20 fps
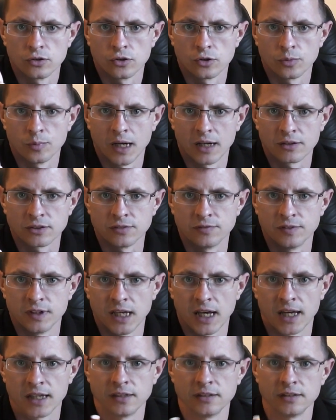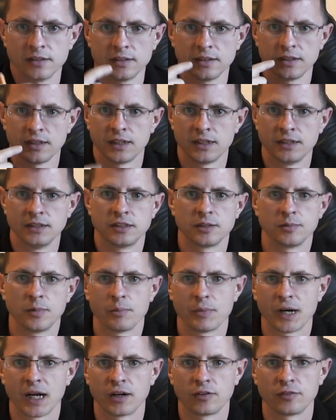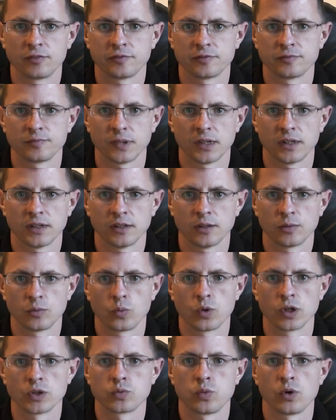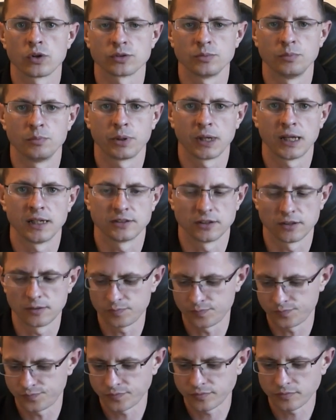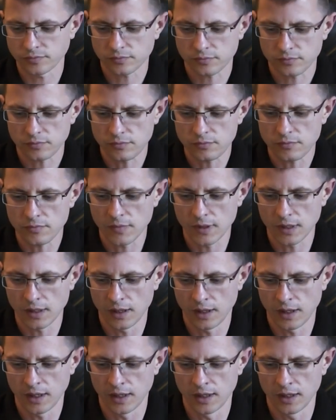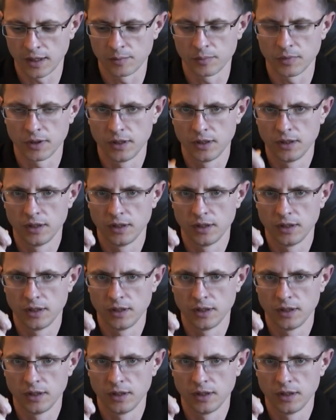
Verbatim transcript: come out of the end into my mouth, um, which wasn't pleasant. um,